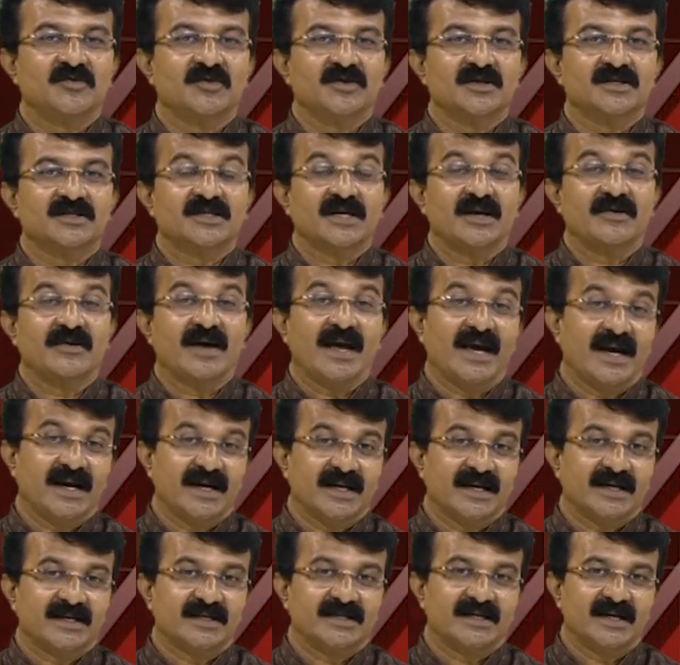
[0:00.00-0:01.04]
Police have
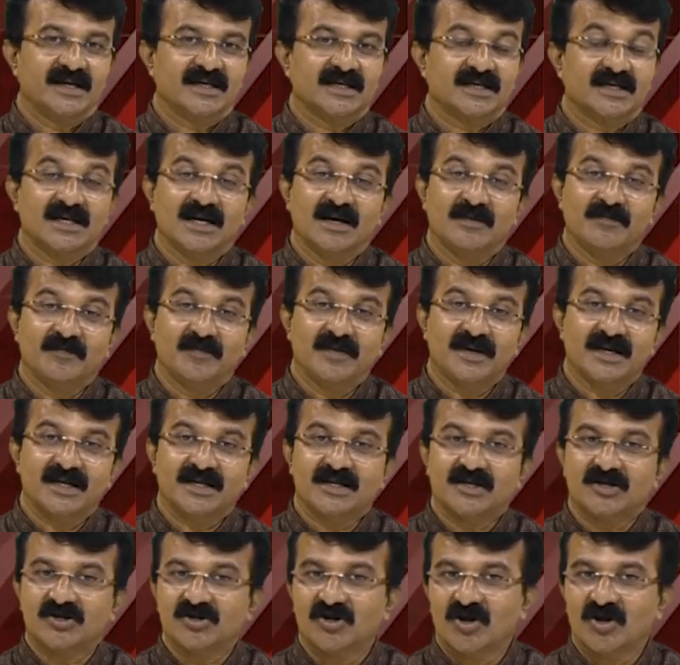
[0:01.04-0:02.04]
agreed that a complete